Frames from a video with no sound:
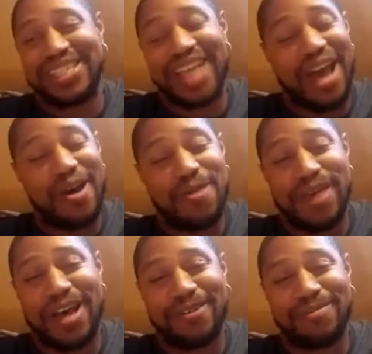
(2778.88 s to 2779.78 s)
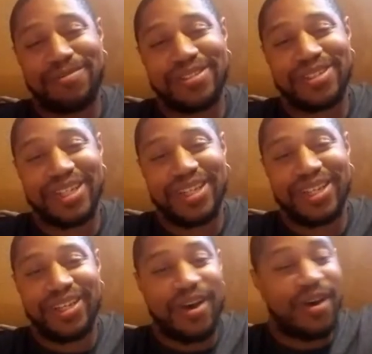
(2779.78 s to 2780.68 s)
I hope it helps.
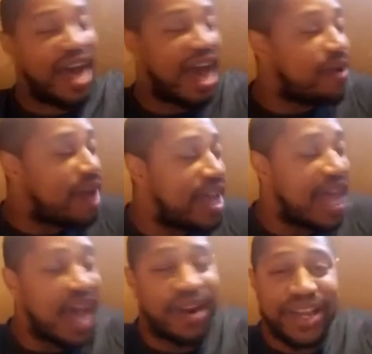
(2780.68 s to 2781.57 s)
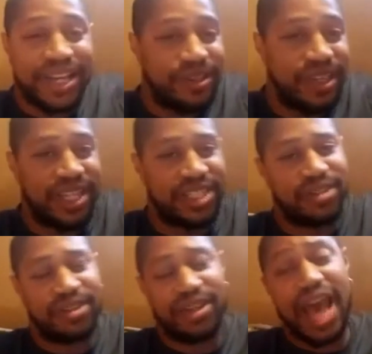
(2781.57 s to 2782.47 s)
Oh, how do I do this?
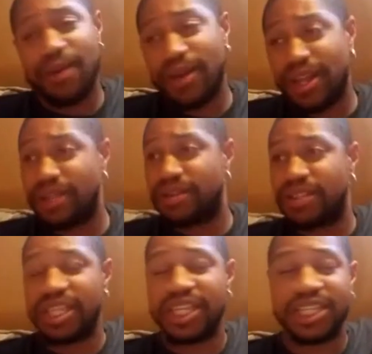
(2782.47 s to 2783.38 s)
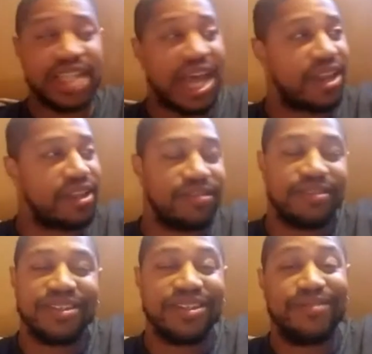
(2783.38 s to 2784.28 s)
How do I learn this?
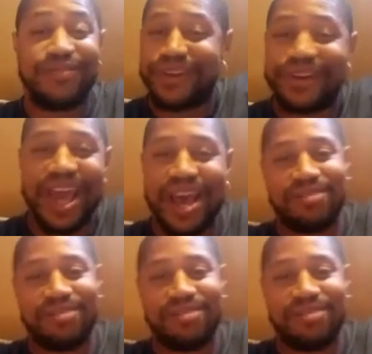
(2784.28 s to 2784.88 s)
Figure it out.